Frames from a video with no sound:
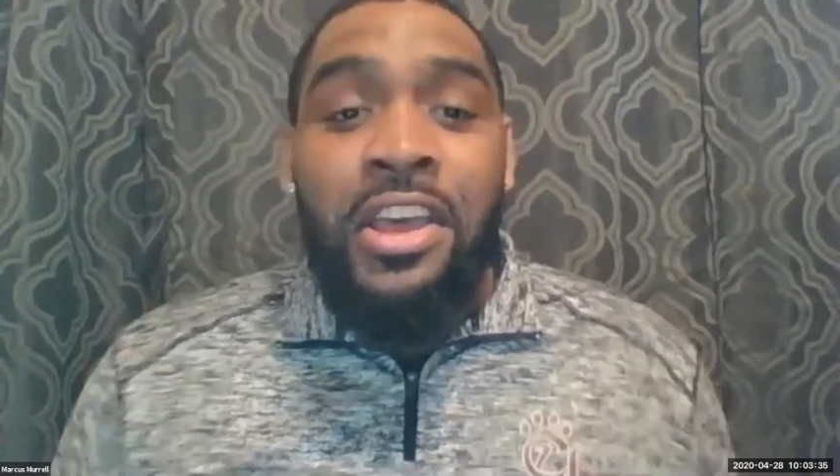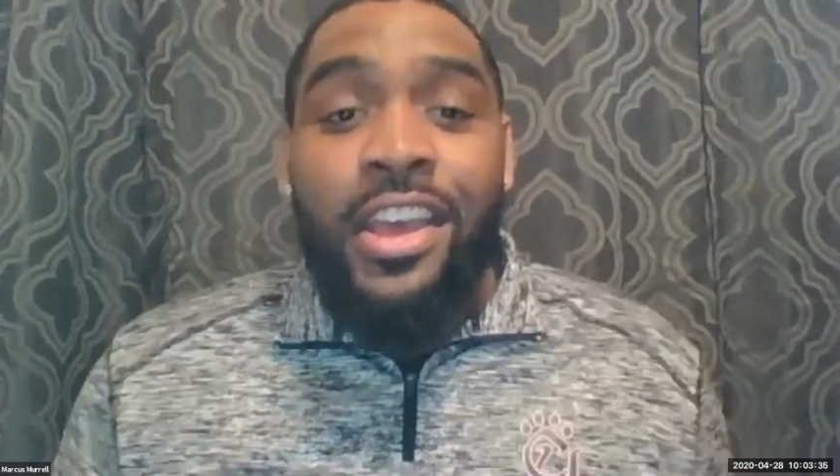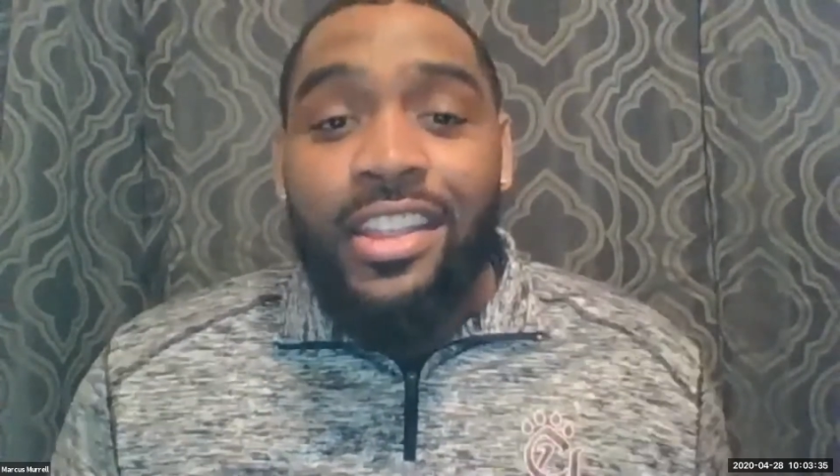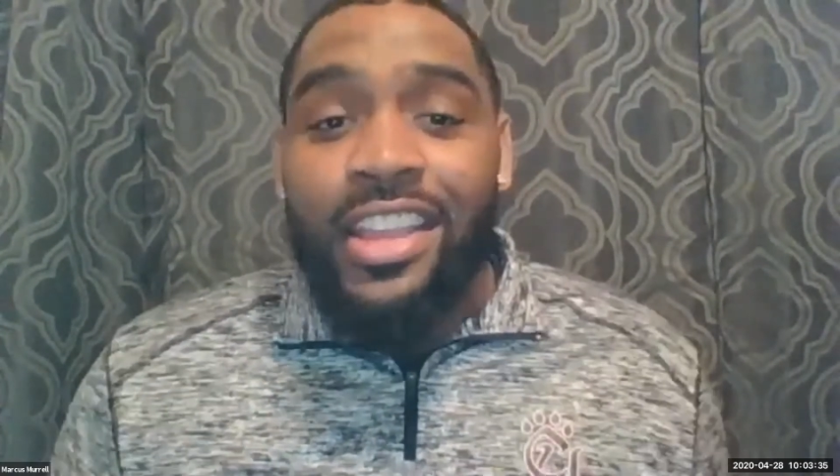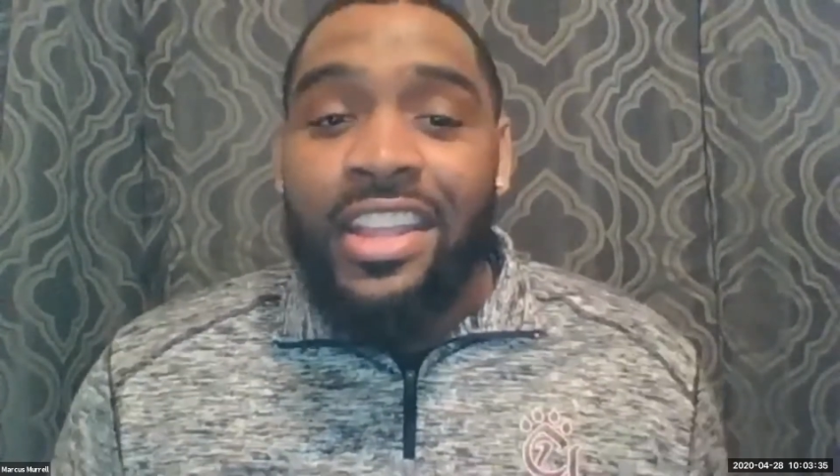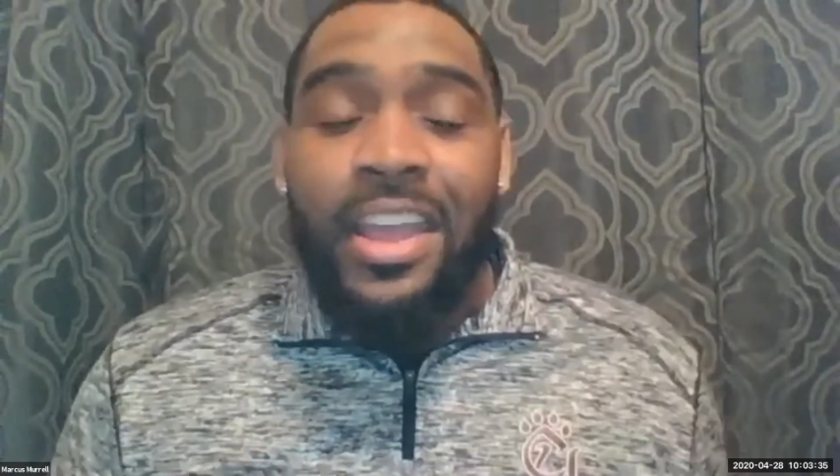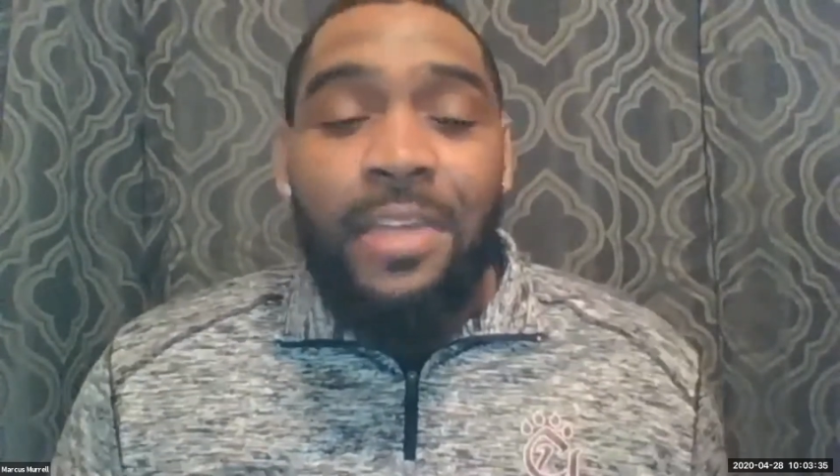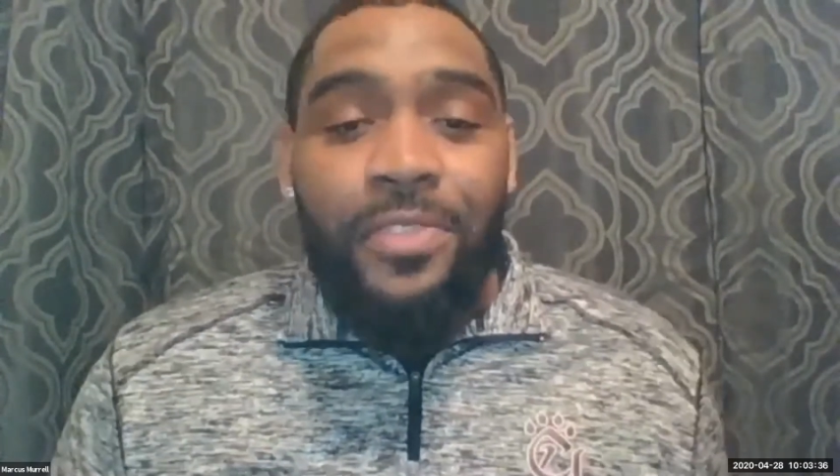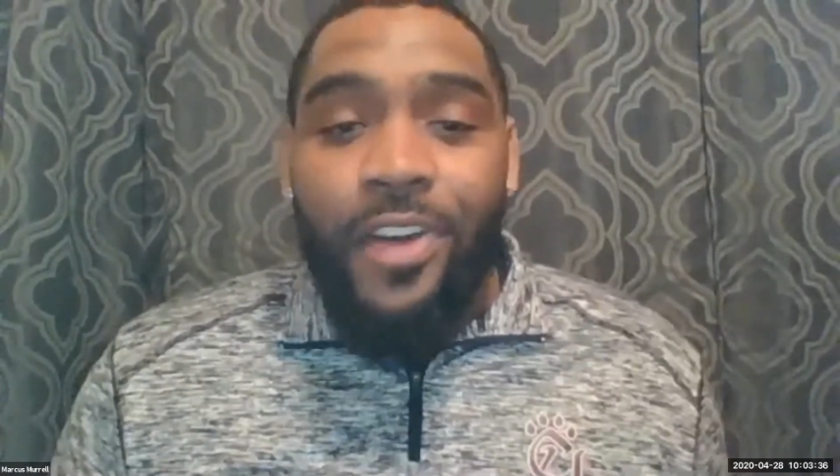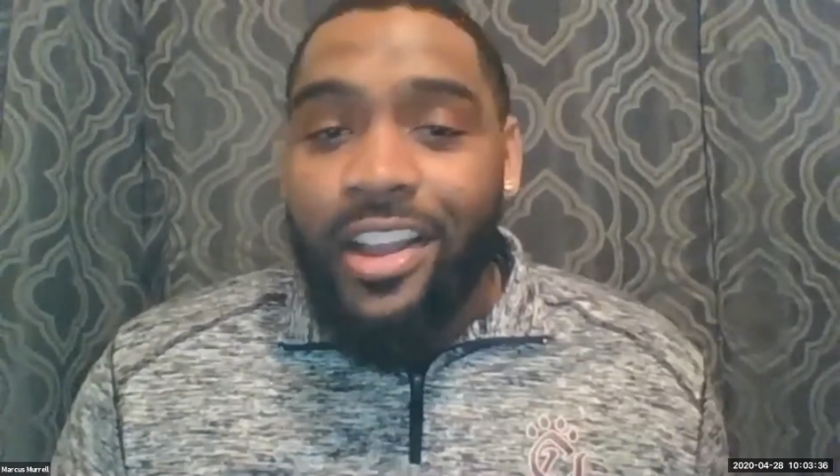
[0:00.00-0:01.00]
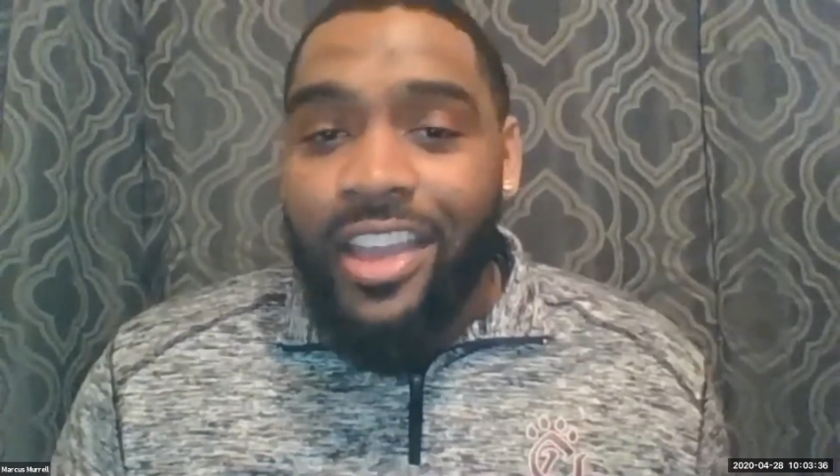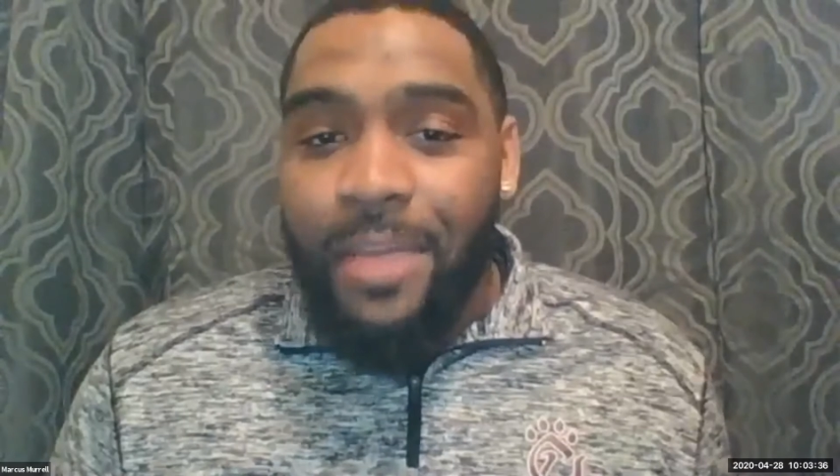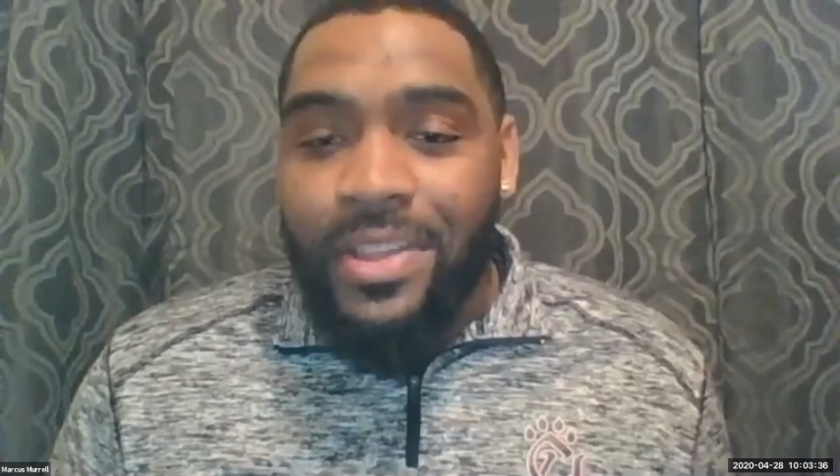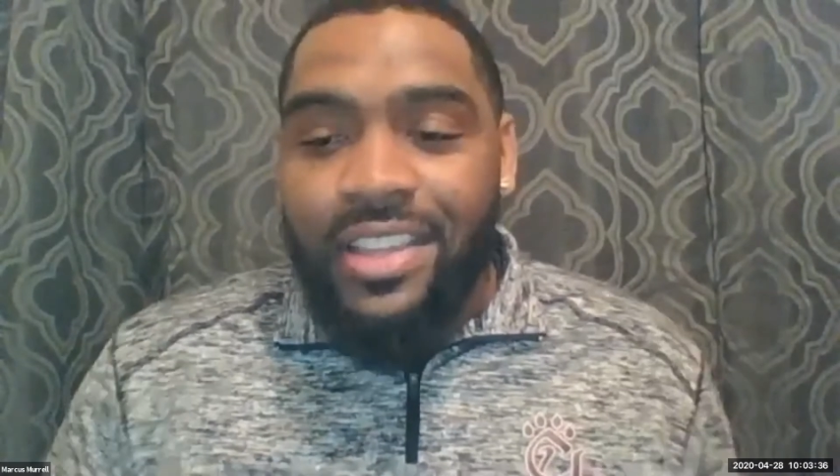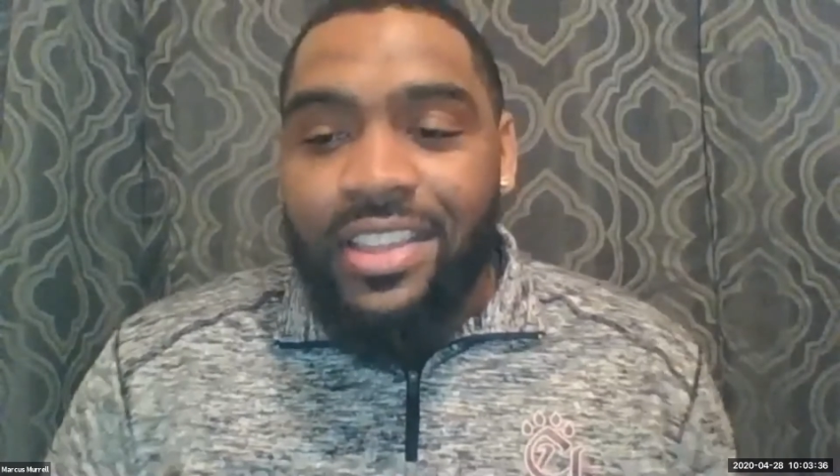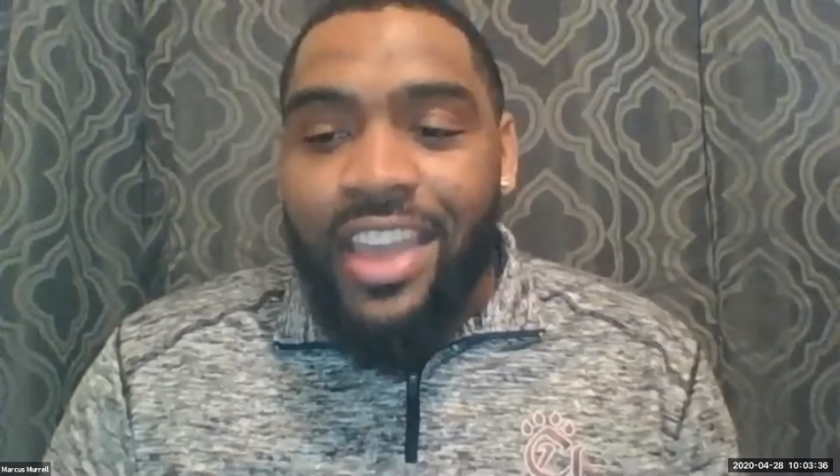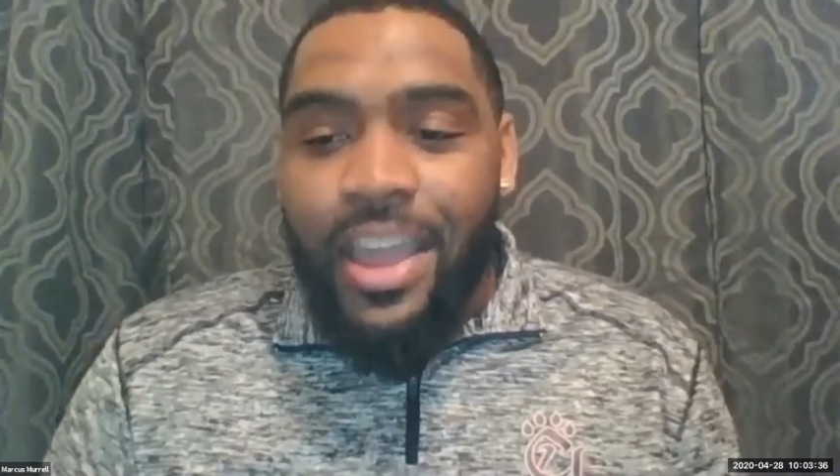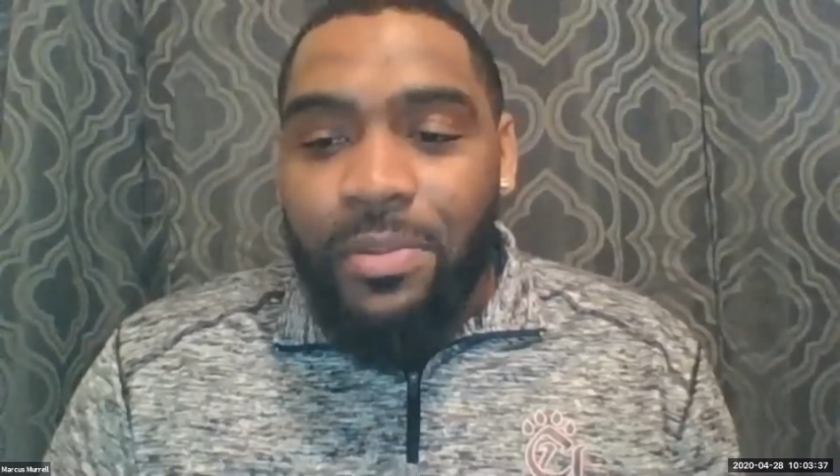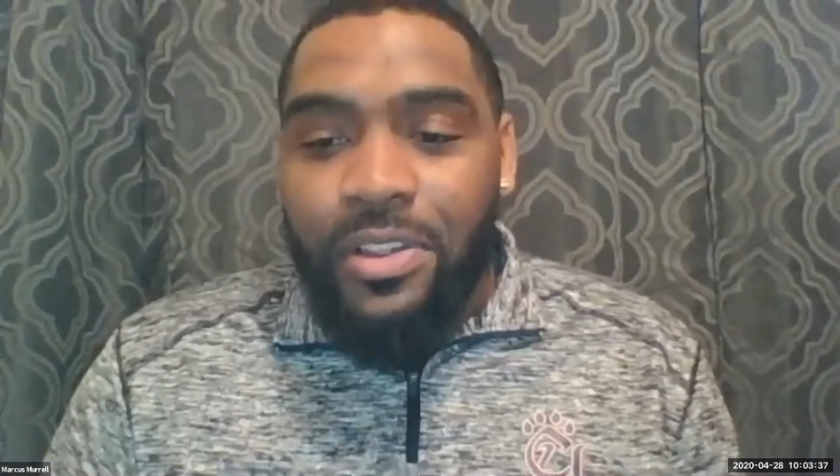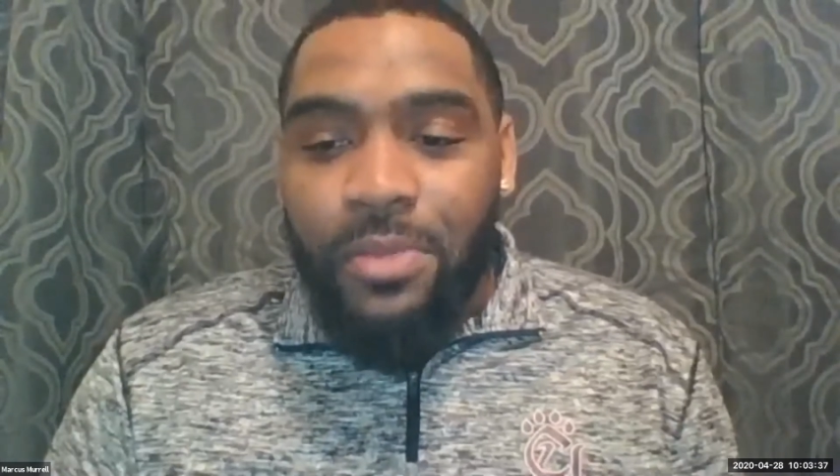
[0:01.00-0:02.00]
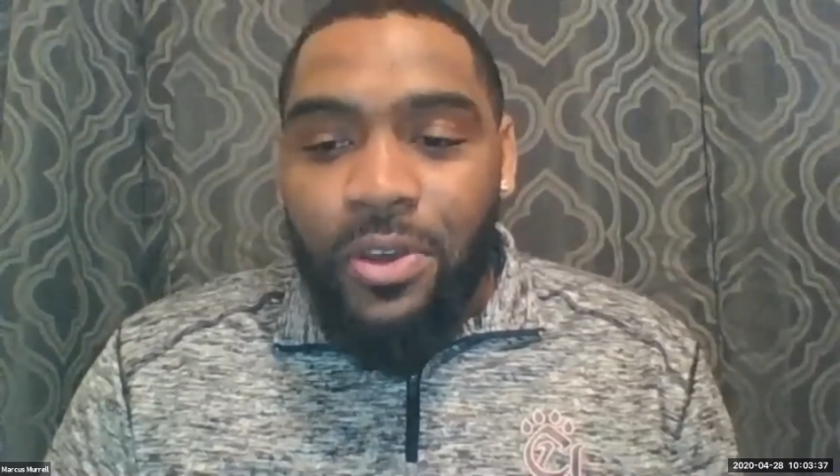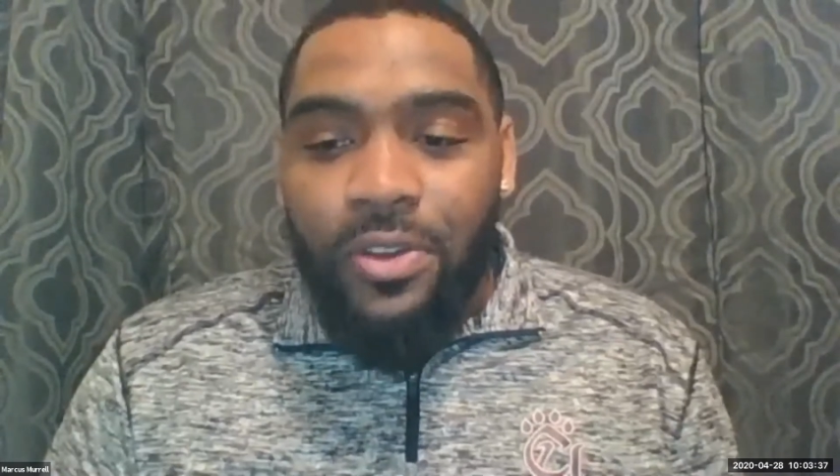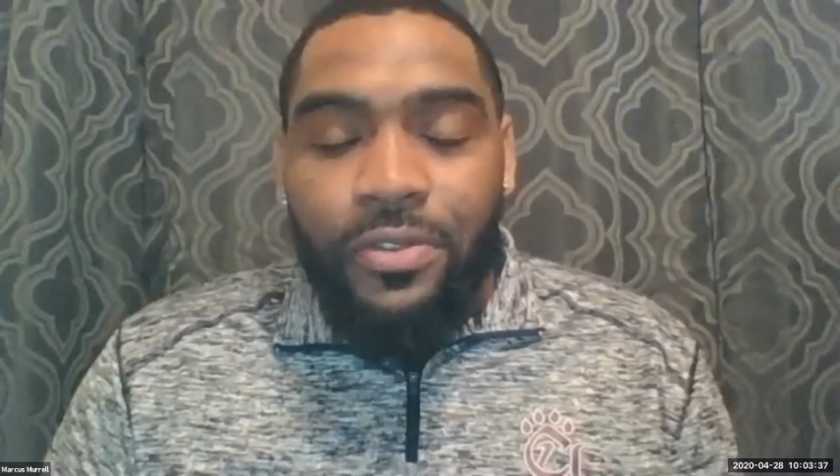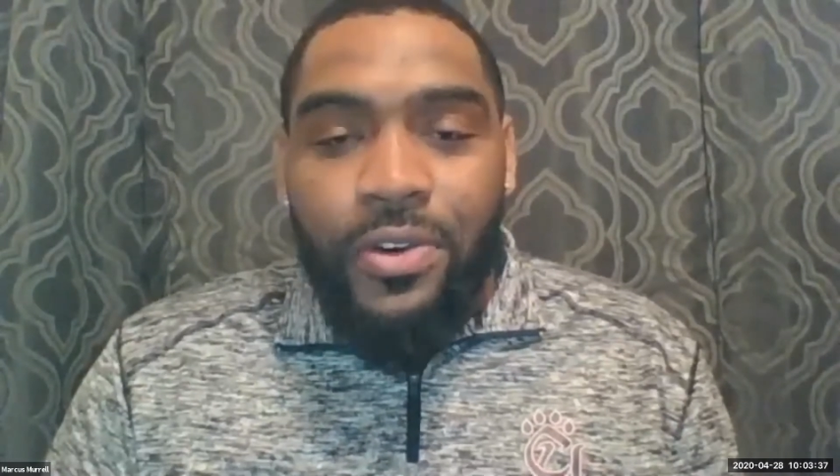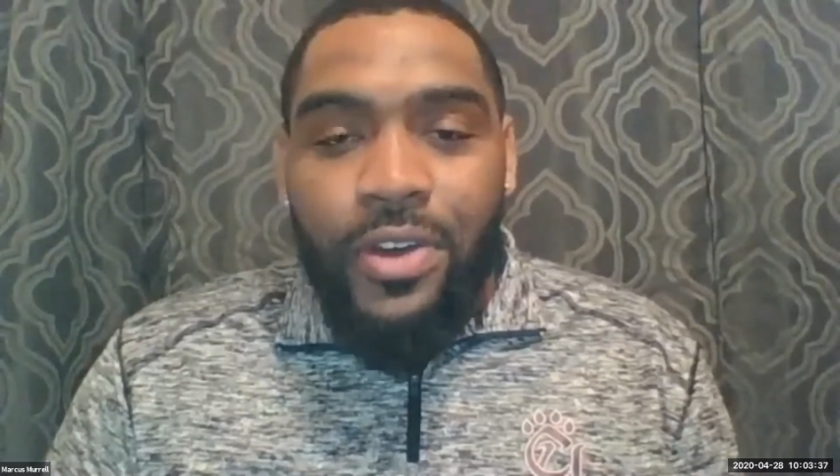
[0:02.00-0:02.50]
Nickname for our campus is the Campus Beautiful,